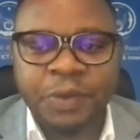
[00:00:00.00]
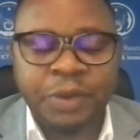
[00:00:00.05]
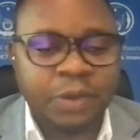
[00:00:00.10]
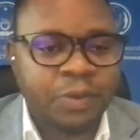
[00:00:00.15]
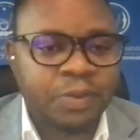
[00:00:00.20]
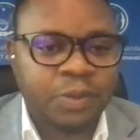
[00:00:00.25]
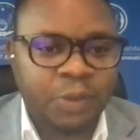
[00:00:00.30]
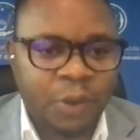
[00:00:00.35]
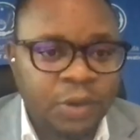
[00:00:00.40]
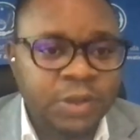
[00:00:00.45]

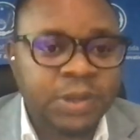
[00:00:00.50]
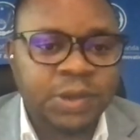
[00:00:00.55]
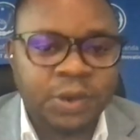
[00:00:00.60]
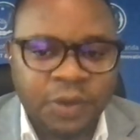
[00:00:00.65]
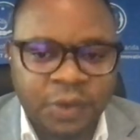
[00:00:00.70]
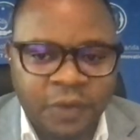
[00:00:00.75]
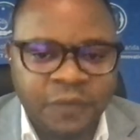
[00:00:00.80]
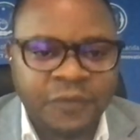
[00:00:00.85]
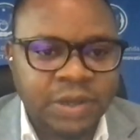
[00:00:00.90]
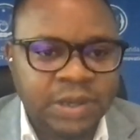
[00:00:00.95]
And we
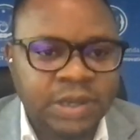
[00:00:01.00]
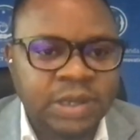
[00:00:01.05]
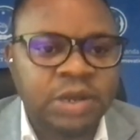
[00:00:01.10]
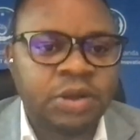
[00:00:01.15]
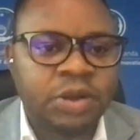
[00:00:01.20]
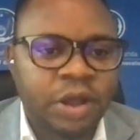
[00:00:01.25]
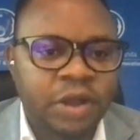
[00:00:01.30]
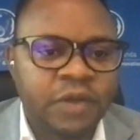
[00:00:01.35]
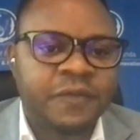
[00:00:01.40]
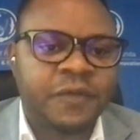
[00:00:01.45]
also
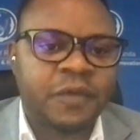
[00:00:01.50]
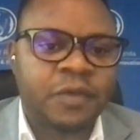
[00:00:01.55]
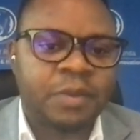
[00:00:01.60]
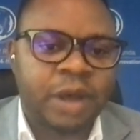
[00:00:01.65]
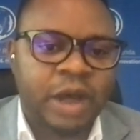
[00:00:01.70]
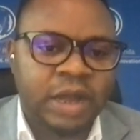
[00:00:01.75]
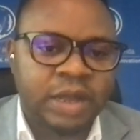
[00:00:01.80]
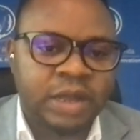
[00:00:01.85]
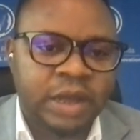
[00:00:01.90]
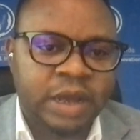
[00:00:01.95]
obviously learn
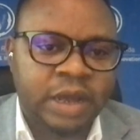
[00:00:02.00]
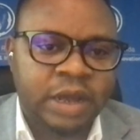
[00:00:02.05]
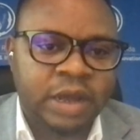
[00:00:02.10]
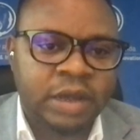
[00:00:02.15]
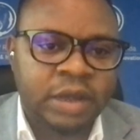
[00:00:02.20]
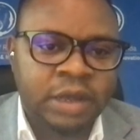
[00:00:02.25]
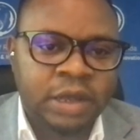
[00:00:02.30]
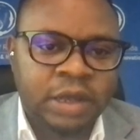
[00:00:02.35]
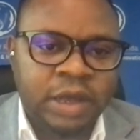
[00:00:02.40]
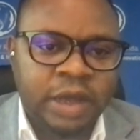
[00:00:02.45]
from
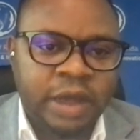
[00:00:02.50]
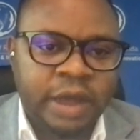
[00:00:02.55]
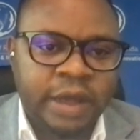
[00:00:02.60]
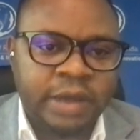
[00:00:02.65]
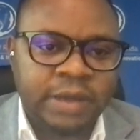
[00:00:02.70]
other